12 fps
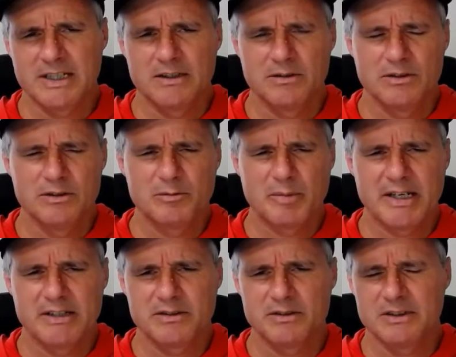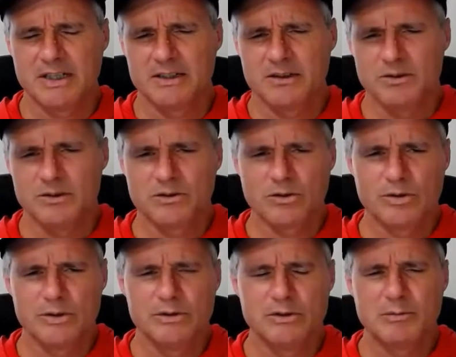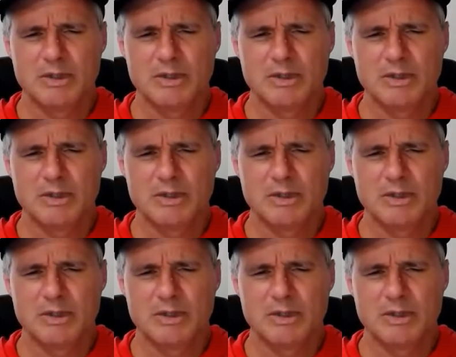I don't use pacers and I don't use crews,